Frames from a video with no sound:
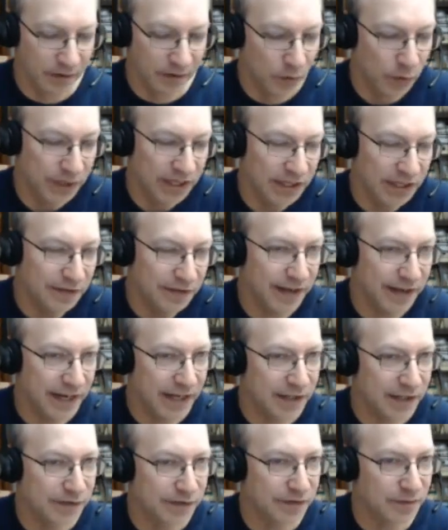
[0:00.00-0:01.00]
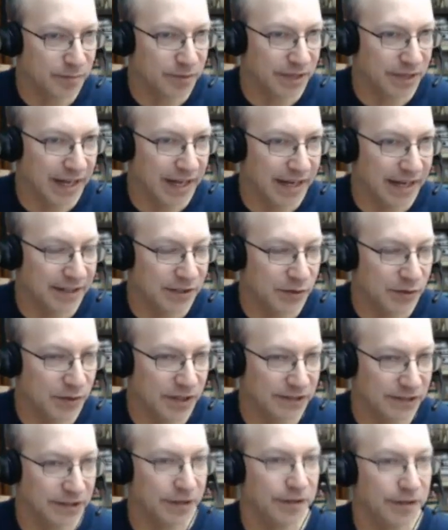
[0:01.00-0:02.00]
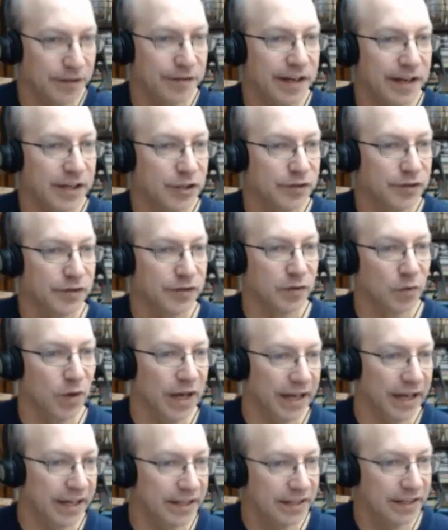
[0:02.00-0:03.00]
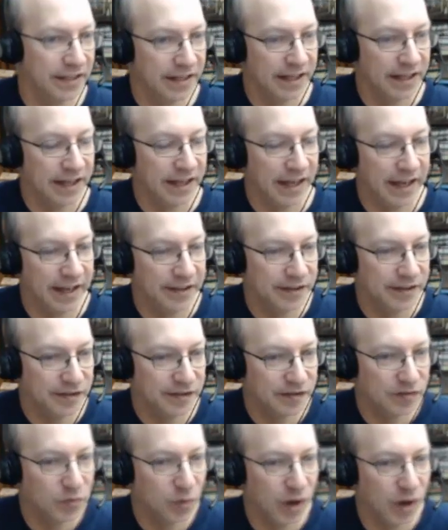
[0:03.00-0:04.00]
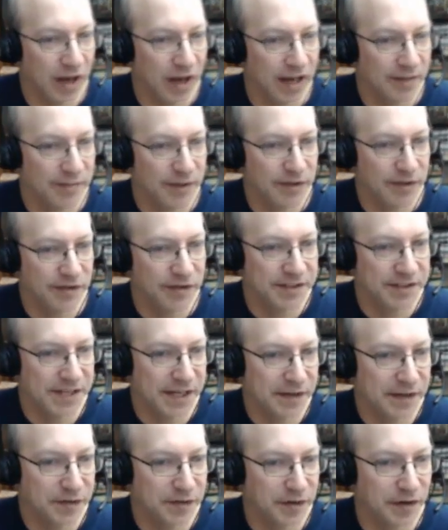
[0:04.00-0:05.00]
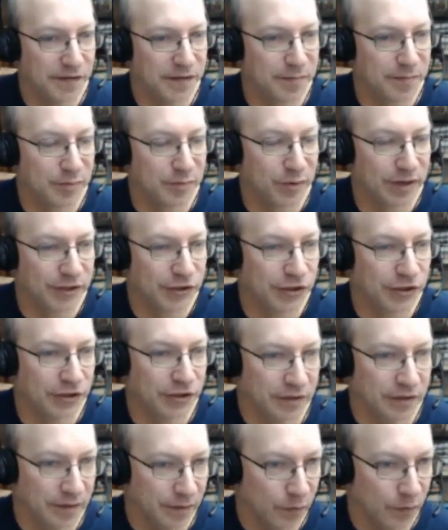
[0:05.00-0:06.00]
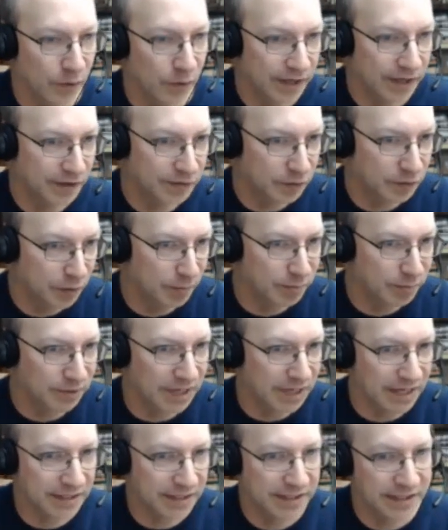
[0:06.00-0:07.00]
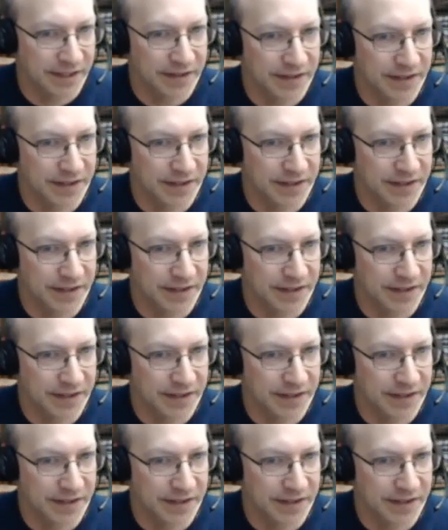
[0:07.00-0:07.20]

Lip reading: a winning advantage for Black to a clear advantage for White. And this is why, because he takes off the pressure. White is all blocked